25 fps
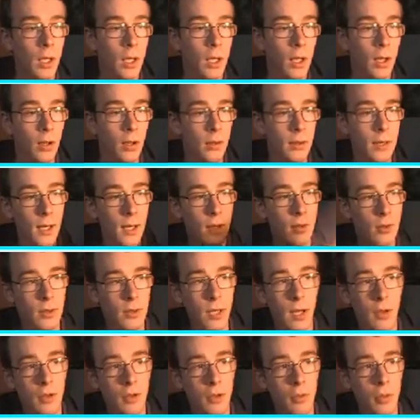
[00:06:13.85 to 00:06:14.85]
it'll take us
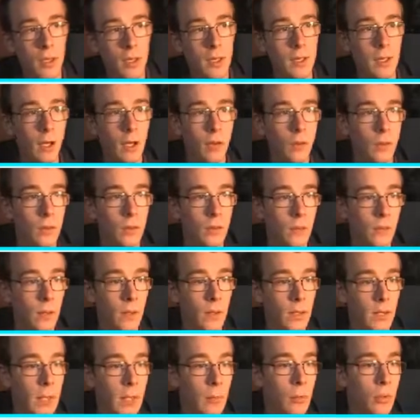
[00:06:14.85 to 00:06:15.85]
down 20 health or
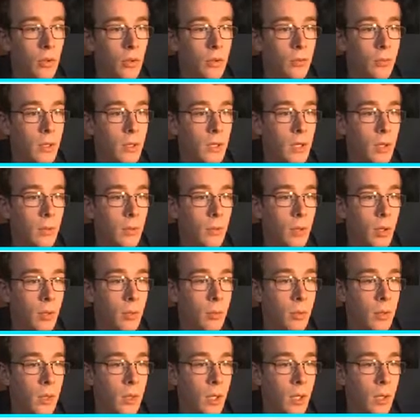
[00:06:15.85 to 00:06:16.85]
something. Then we'll switch out the
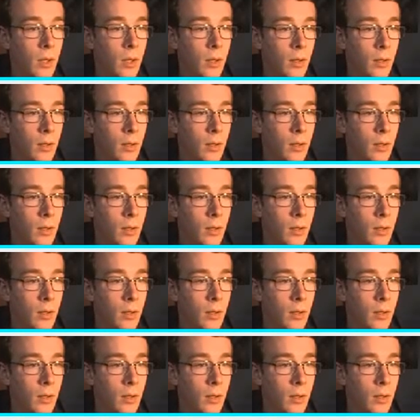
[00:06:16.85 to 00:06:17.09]
Pokemon there.